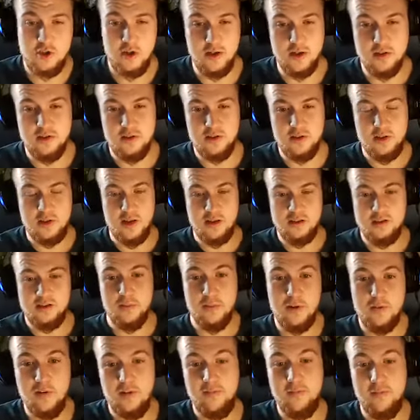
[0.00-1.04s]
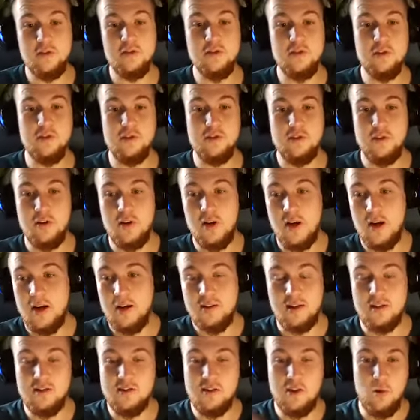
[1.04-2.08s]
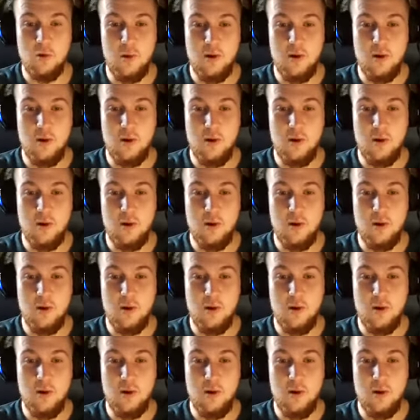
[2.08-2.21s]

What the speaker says: got into the S&P 500, so Tesla